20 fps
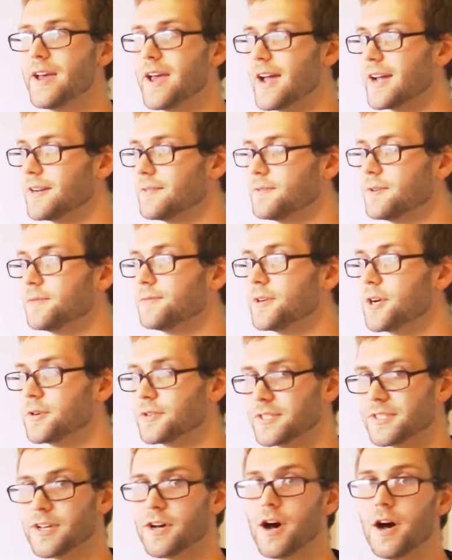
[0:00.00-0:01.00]
And if you've
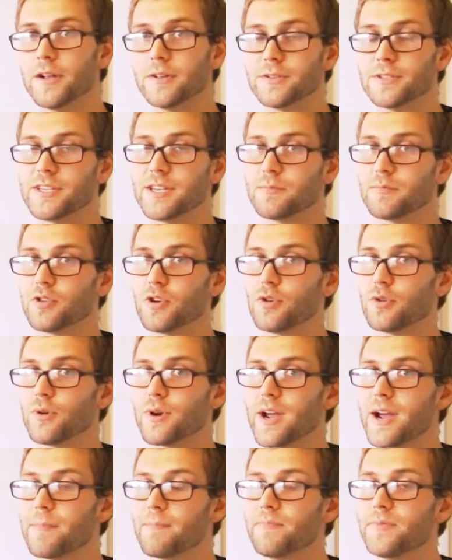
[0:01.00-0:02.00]
noticed, the HoloSync
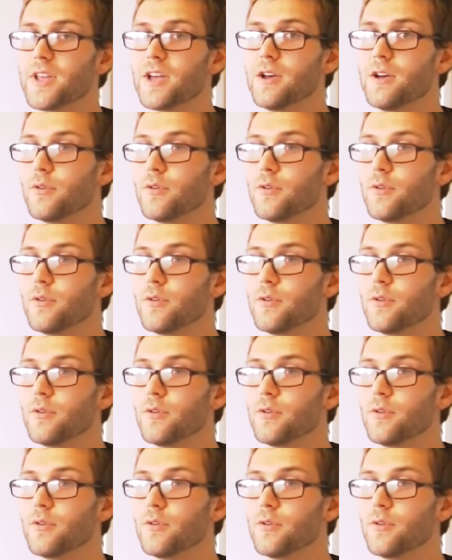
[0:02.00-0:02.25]
program